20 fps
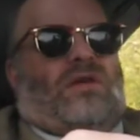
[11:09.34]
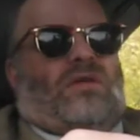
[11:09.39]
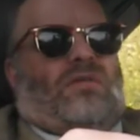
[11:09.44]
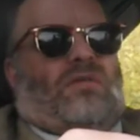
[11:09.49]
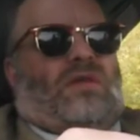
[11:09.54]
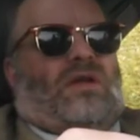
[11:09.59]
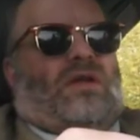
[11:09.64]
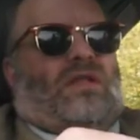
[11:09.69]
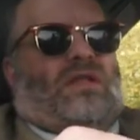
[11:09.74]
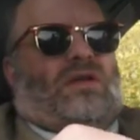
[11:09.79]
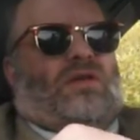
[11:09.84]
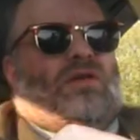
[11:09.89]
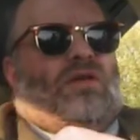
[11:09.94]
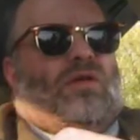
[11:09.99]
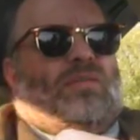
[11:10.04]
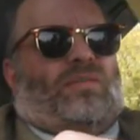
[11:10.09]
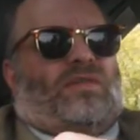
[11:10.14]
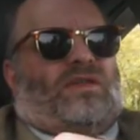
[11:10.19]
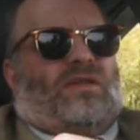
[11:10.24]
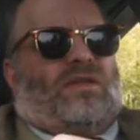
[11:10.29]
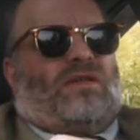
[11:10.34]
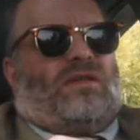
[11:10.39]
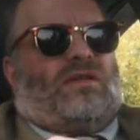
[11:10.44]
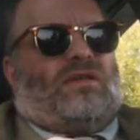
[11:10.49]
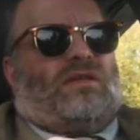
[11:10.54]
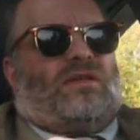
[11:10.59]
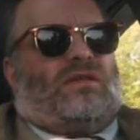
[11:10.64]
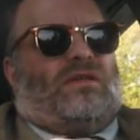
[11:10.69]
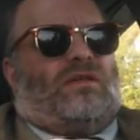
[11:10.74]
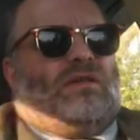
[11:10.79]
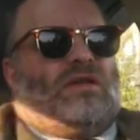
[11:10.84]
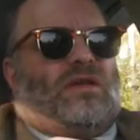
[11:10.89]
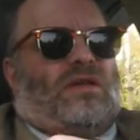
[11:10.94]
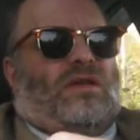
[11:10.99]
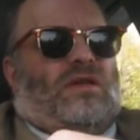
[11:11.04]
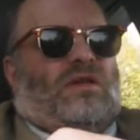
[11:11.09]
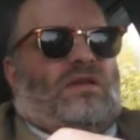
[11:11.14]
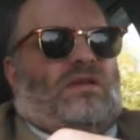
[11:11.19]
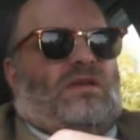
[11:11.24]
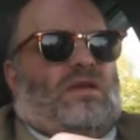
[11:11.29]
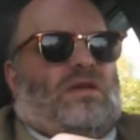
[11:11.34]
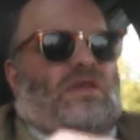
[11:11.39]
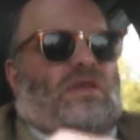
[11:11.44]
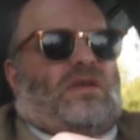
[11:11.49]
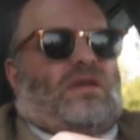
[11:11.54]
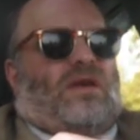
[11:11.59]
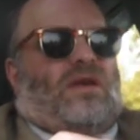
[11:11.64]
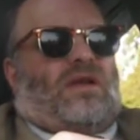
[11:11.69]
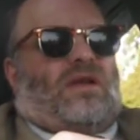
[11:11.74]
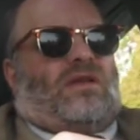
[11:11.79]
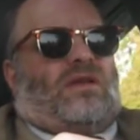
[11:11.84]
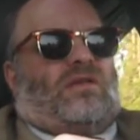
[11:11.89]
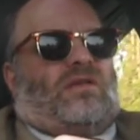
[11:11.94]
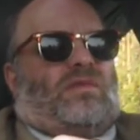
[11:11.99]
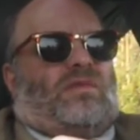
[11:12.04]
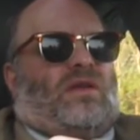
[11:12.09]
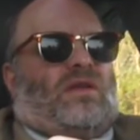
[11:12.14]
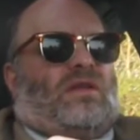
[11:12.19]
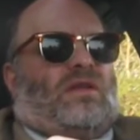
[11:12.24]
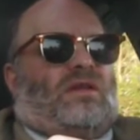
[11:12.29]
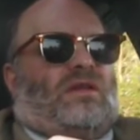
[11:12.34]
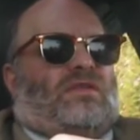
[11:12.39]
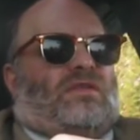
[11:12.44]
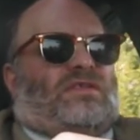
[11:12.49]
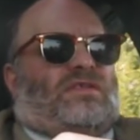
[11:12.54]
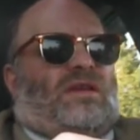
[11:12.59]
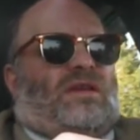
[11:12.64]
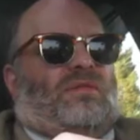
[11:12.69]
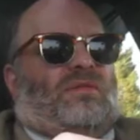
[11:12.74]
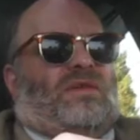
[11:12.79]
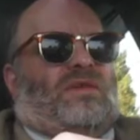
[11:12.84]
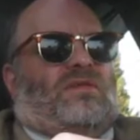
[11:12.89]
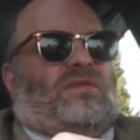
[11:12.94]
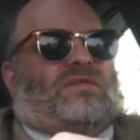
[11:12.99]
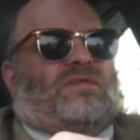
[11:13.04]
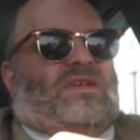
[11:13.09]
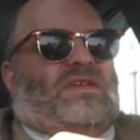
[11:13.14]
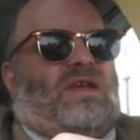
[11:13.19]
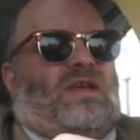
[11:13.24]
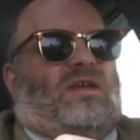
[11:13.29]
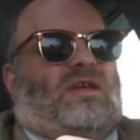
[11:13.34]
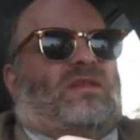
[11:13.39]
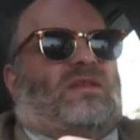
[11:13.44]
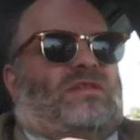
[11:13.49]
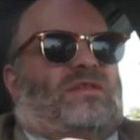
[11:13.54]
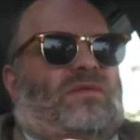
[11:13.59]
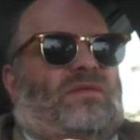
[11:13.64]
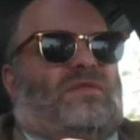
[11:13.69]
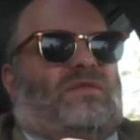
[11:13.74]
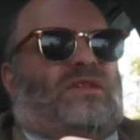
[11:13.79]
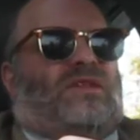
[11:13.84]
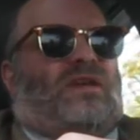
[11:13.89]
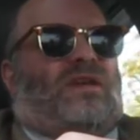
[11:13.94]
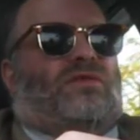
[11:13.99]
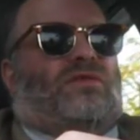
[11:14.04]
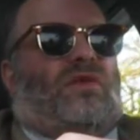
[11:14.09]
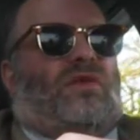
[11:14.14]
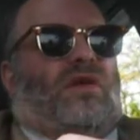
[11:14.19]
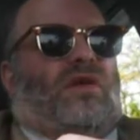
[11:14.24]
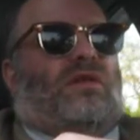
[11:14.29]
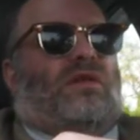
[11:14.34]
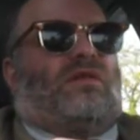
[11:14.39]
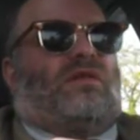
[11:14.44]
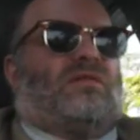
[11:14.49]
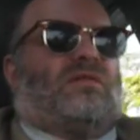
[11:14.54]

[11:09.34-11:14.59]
really hooped. Young guy, could barely understand what he was saying because he was that drunk.